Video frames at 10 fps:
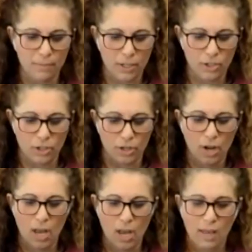mixture
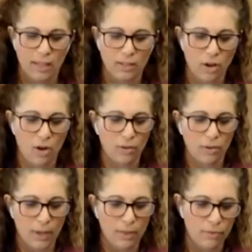that's all
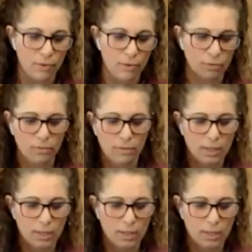the way through,